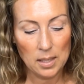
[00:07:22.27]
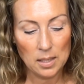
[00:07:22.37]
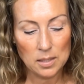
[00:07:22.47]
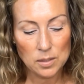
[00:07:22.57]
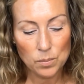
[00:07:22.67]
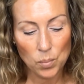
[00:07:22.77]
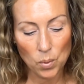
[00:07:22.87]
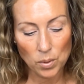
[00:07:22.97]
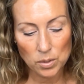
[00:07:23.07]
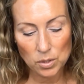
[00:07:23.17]
It is
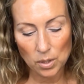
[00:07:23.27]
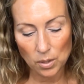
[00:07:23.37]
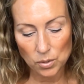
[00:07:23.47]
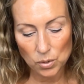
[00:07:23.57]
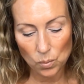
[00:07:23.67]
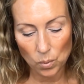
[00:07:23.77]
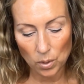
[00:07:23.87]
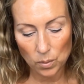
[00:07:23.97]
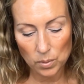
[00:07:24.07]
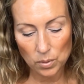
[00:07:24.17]
important to also
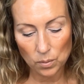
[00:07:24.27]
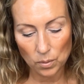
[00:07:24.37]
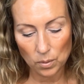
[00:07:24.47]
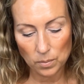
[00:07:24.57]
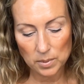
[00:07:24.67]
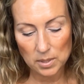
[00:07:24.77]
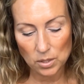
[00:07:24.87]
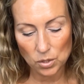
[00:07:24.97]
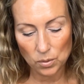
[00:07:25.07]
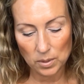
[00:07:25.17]
work with groups
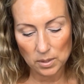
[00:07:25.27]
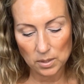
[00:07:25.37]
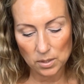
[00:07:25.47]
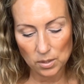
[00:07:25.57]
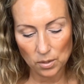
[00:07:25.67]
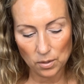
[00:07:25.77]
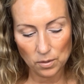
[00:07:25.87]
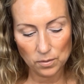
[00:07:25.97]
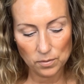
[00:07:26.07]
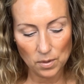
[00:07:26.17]
that you can serve.